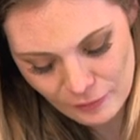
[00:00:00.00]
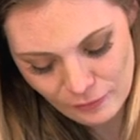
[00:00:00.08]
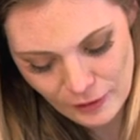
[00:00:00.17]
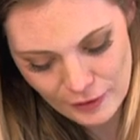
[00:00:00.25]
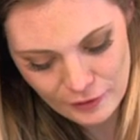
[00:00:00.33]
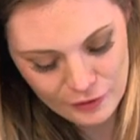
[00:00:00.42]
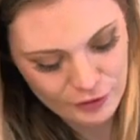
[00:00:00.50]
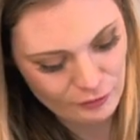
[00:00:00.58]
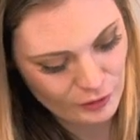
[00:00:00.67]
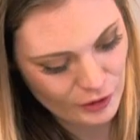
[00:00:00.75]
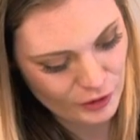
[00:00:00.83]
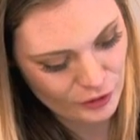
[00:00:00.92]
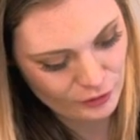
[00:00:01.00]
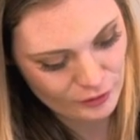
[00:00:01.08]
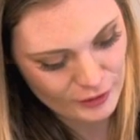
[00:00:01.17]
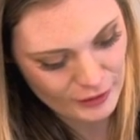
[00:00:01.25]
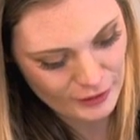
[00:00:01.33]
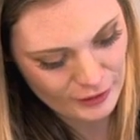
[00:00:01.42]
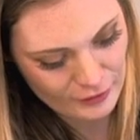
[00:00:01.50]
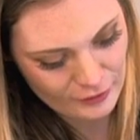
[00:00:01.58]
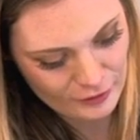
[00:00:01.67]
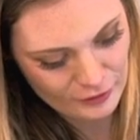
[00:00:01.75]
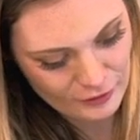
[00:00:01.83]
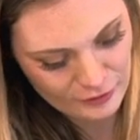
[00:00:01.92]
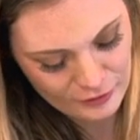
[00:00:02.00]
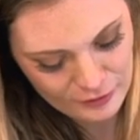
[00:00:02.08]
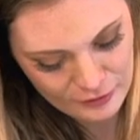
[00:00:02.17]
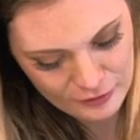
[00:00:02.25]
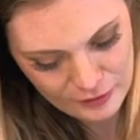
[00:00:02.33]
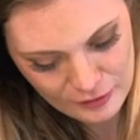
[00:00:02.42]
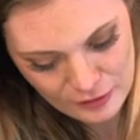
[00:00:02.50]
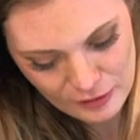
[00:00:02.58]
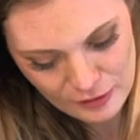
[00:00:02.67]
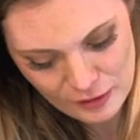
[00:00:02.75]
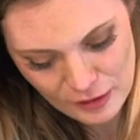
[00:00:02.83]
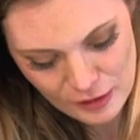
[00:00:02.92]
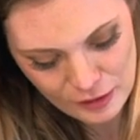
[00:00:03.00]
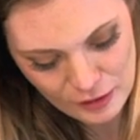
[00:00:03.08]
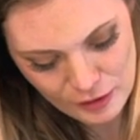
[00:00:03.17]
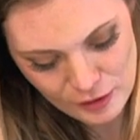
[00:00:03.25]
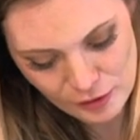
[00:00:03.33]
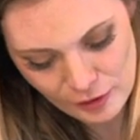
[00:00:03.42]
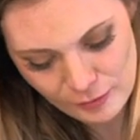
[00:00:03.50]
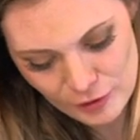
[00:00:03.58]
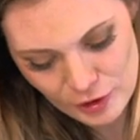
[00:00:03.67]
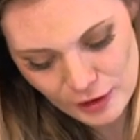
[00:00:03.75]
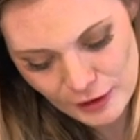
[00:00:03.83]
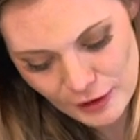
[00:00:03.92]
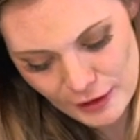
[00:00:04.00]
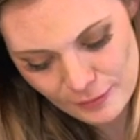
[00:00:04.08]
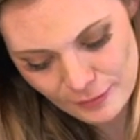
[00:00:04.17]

whether you are using a sewing machine like